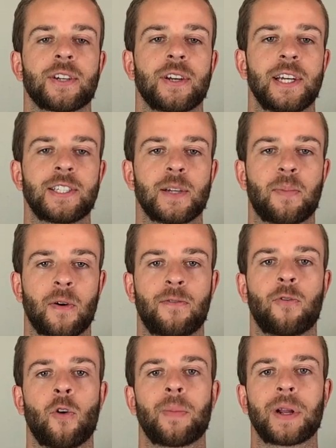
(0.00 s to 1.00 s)
is a
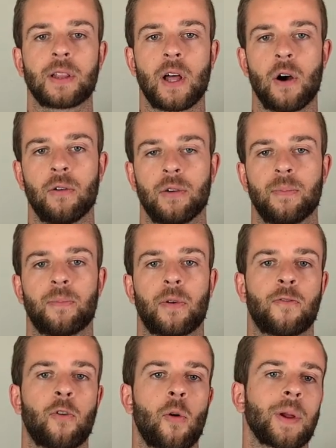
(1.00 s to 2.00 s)
performing loan.
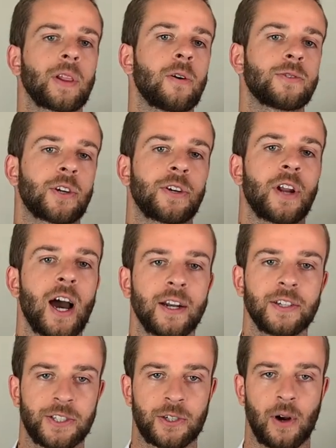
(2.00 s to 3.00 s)
Performing loans are not
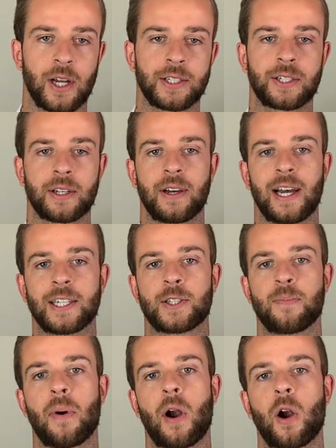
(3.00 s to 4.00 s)
distressed as the
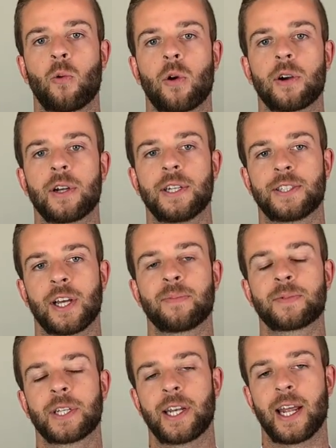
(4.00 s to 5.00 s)
borrower is up to date